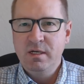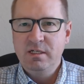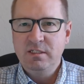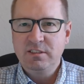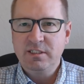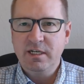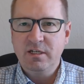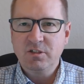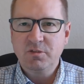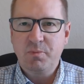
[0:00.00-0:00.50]

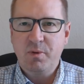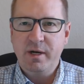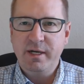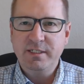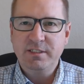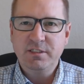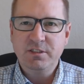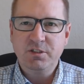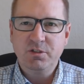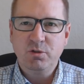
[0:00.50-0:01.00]
Sales
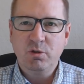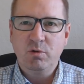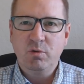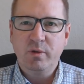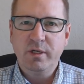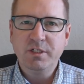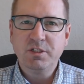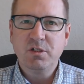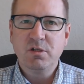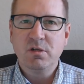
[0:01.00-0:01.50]
prices to
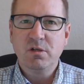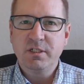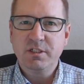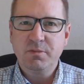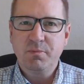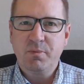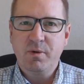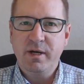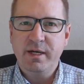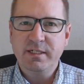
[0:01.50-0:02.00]
original
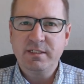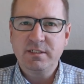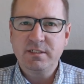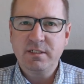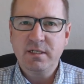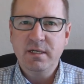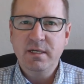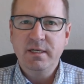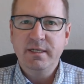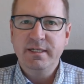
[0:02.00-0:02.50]
list
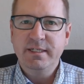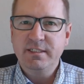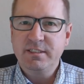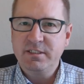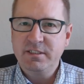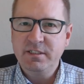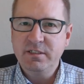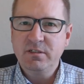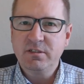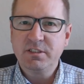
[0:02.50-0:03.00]
price is
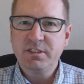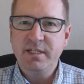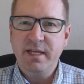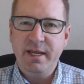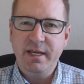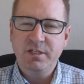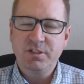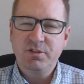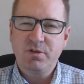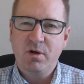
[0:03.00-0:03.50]
still
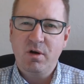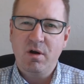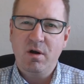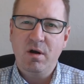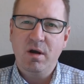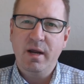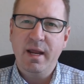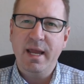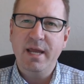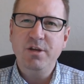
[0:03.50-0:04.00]
staying
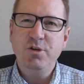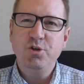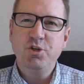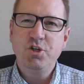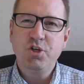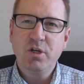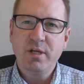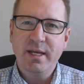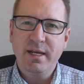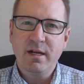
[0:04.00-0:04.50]
strong, and you
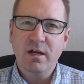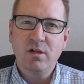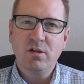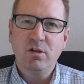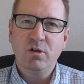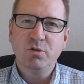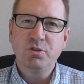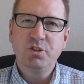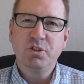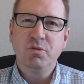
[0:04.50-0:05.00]
should get a
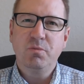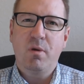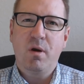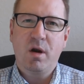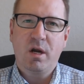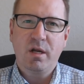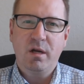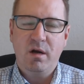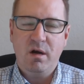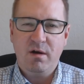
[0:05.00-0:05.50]
close to
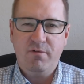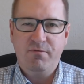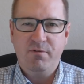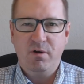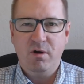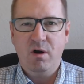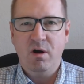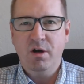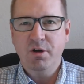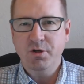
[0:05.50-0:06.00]
market
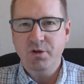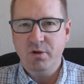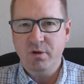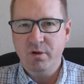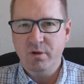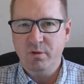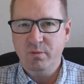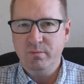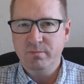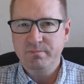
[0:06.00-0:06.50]
offer on your
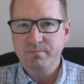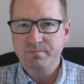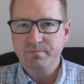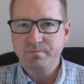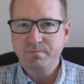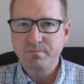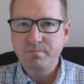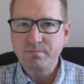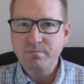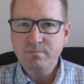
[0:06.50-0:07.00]
home.
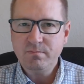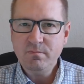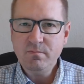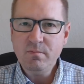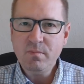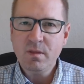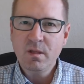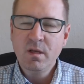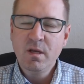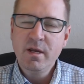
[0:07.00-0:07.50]

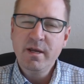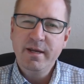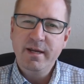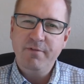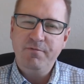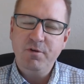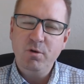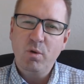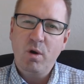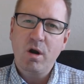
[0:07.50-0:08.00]

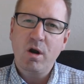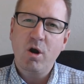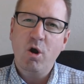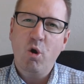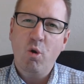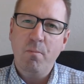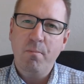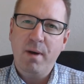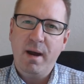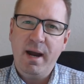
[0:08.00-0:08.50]
If you are a
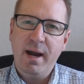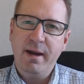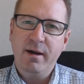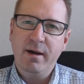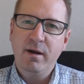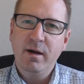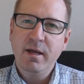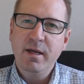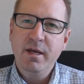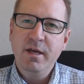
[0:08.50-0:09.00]
home
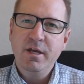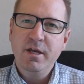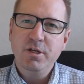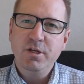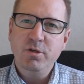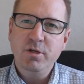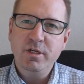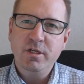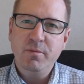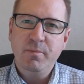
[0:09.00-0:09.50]
buyer,
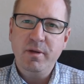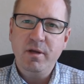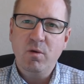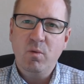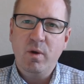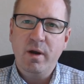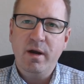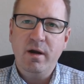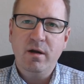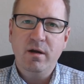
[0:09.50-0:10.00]
you need to be
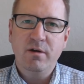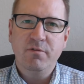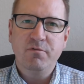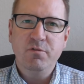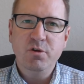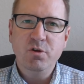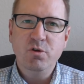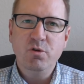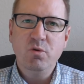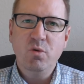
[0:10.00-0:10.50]
aware of
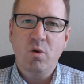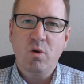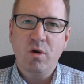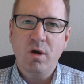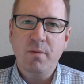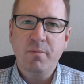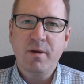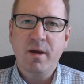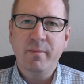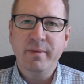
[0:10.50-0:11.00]
new
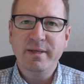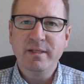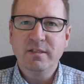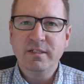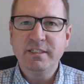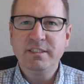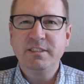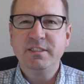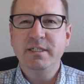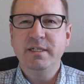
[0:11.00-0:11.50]
or upcoming
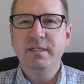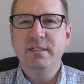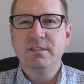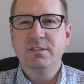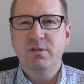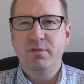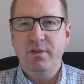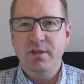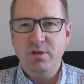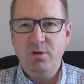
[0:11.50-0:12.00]
listings
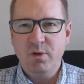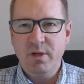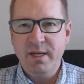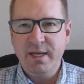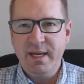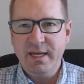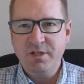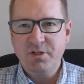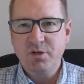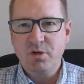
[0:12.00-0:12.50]
so that you
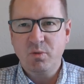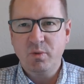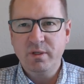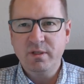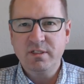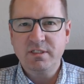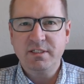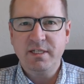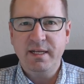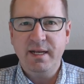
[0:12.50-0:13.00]
can get your
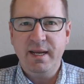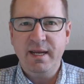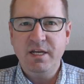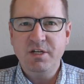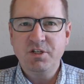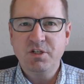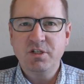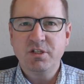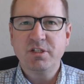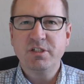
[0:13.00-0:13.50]
real estate
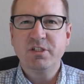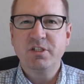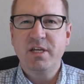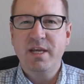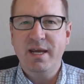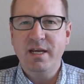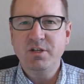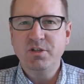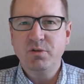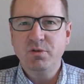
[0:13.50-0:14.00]
agent to
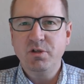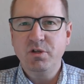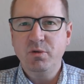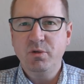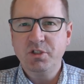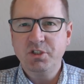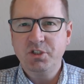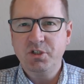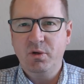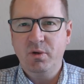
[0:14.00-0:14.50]
schedule
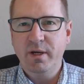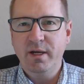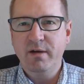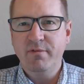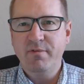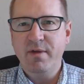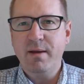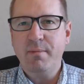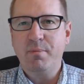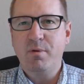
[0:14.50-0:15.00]
you a showing
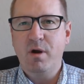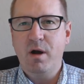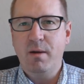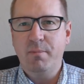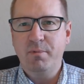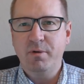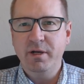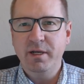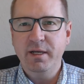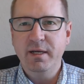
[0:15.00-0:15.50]
of that
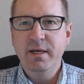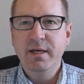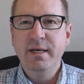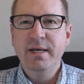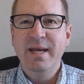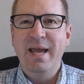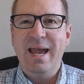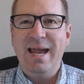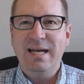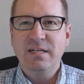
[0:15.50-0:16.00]
property
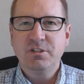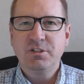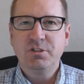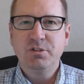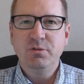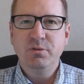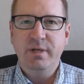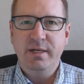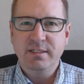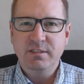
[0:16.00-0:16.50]
as
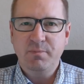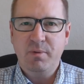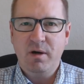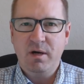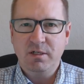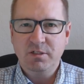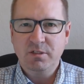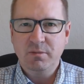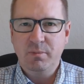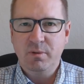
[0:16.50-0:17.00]
soon as
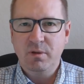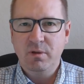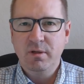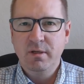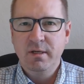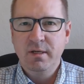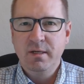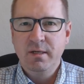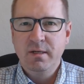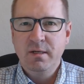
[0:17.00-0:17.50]
possible.
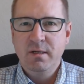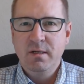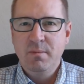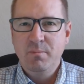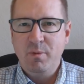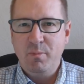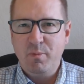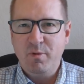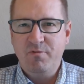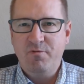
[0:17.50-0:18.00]

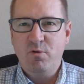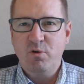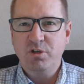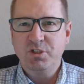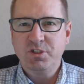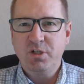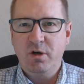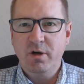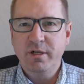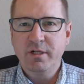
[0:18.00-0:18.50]
But before
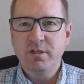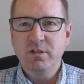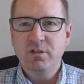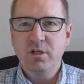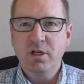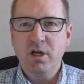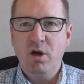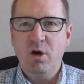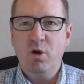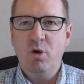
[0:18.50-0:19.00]
starting to
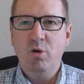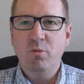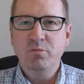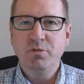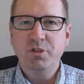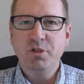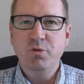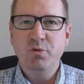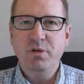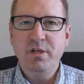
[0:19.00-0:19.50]
look at
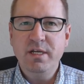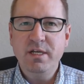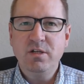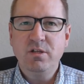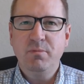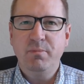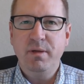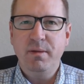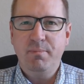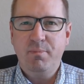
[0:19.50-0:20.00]
homes, you need
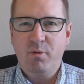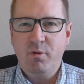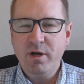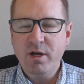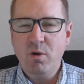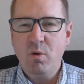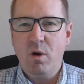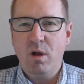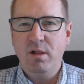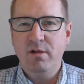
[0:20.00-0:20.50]
to be
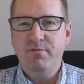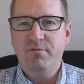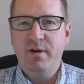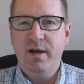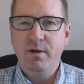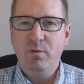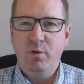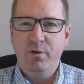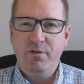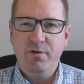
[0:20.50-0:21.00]
pre
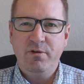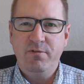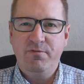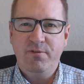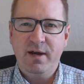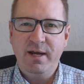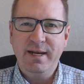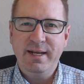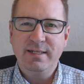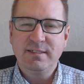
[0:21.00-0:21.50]
qualified with your
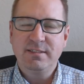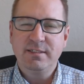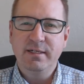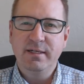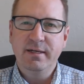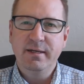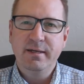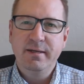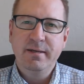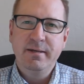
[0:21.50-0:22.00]

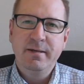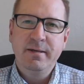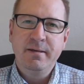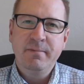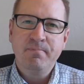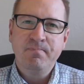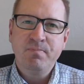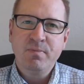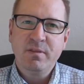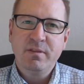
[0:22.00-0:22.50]
financing.
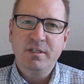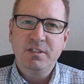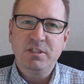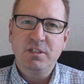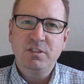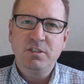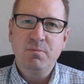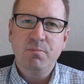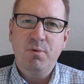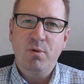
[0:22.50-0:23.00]
This
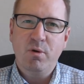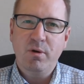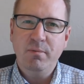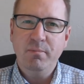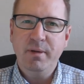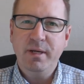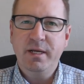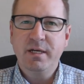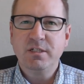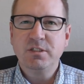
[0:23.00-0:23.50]
is
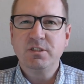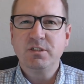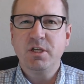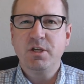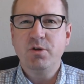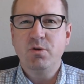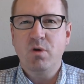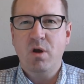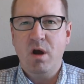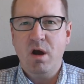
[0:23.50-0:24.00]
important
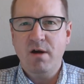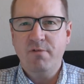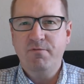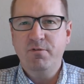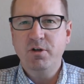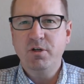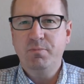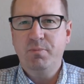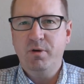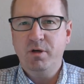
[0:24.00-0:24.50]
because your
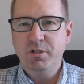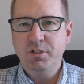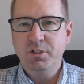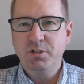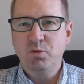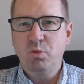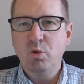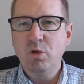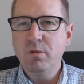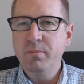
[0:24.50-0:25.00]
offer to
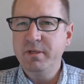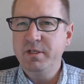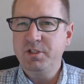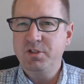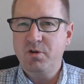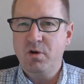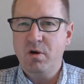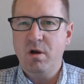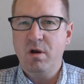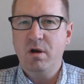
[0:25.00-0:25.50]
purchase will be
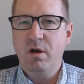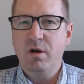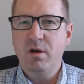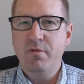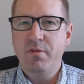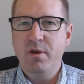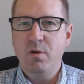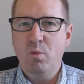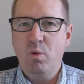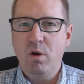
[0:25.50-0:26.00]
stronger
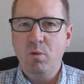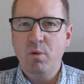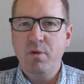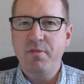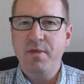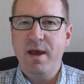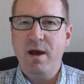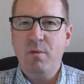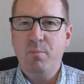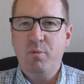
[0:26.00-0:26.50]
than one
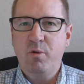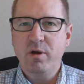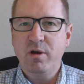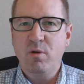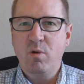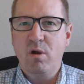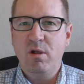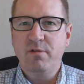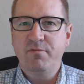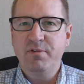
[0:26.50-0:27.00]
without pre
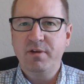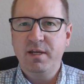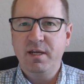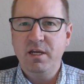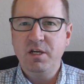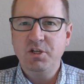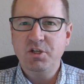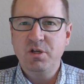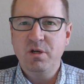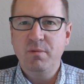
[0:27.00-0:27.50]

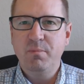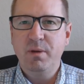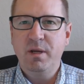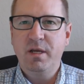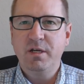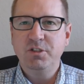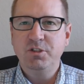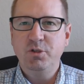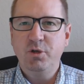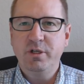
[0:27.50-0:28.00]
qualification
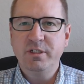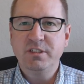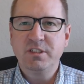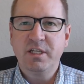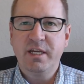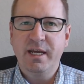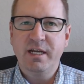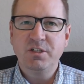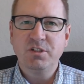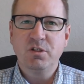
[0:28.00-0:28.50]
because you can
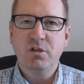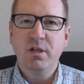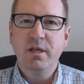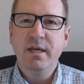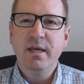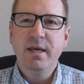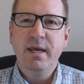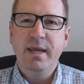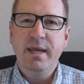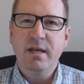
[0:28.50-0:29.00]
schedule
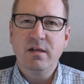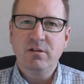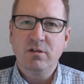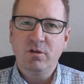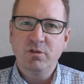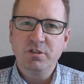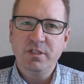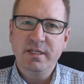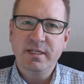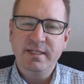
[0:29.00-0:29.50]
a
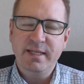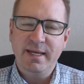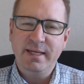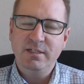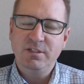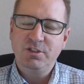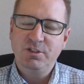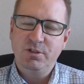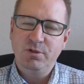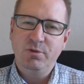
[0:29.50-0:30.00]
closing
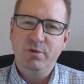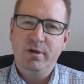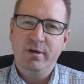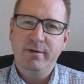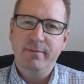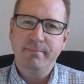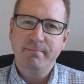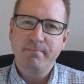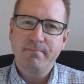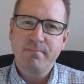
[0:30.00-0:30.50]
date sooner.